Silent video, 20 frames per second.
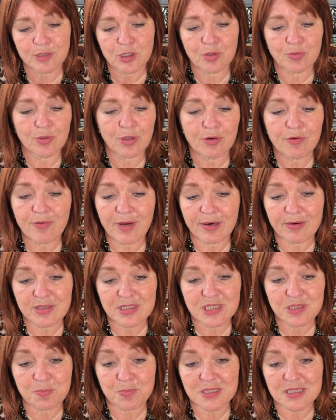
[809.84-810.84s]
coronavirus
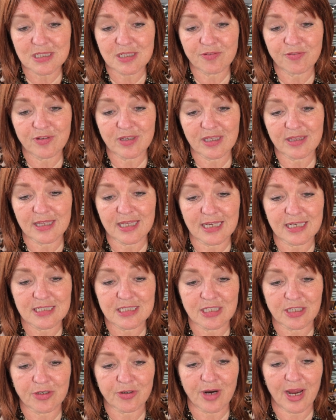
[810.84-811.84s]
specific
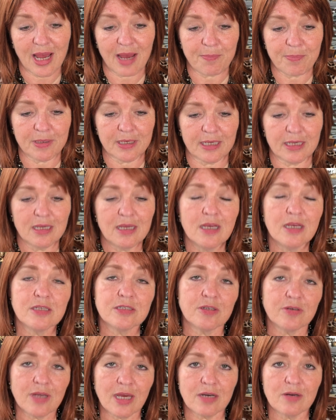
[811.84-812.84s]
things that are happening.
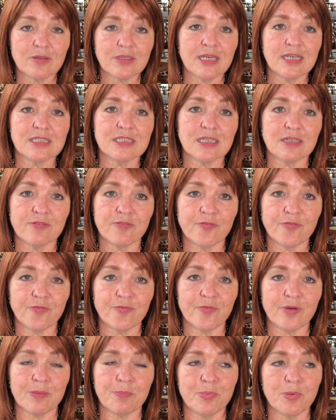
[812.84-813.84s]
So not only is it
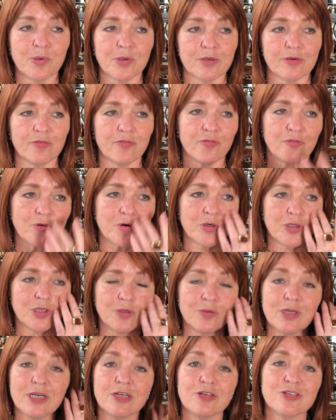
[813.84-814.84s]
important for
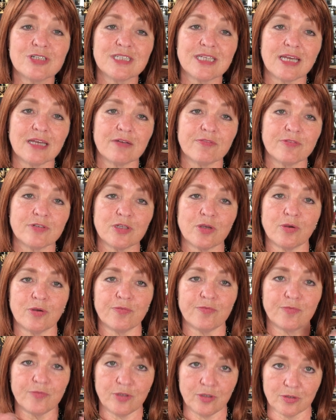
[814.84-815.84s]
you to understand, so if
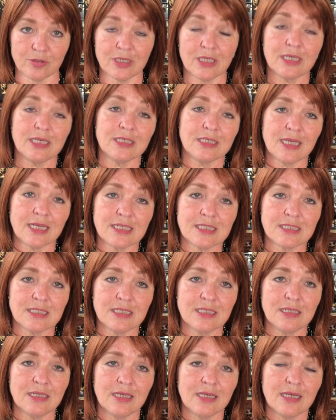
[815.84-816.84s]
you're getting
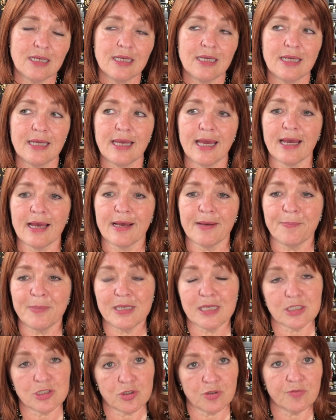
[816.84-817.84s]
tested
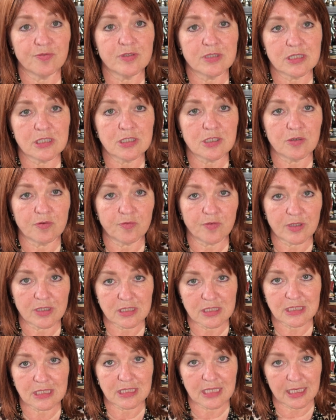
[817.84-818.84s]
because your physician
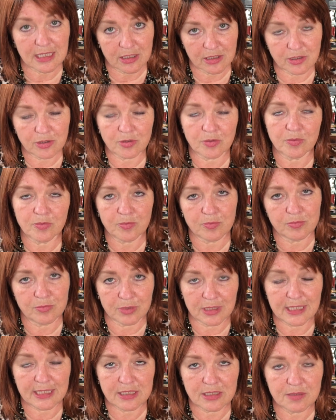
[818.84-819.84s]
feels like you
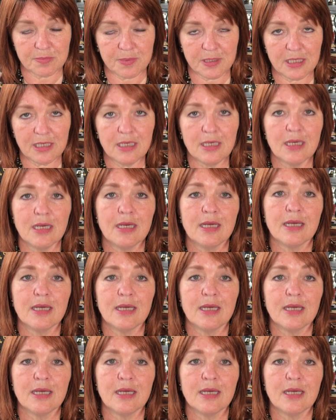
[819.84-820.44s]
need to be,